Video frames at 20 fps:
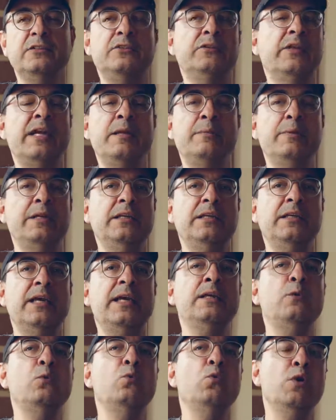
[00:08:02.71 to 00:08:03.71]
you know,
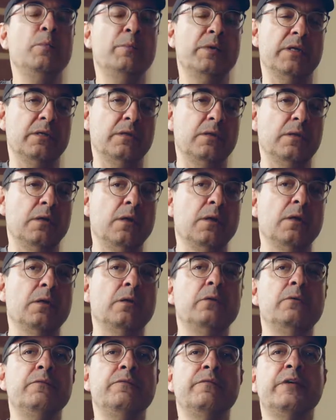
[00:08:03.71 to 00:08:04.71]
any woman
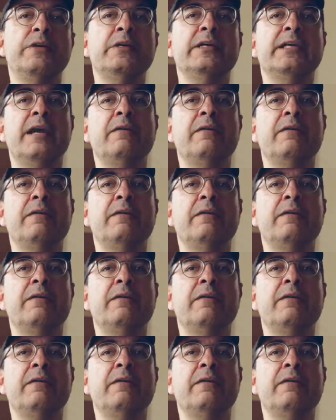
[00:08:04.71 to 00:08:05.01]
who very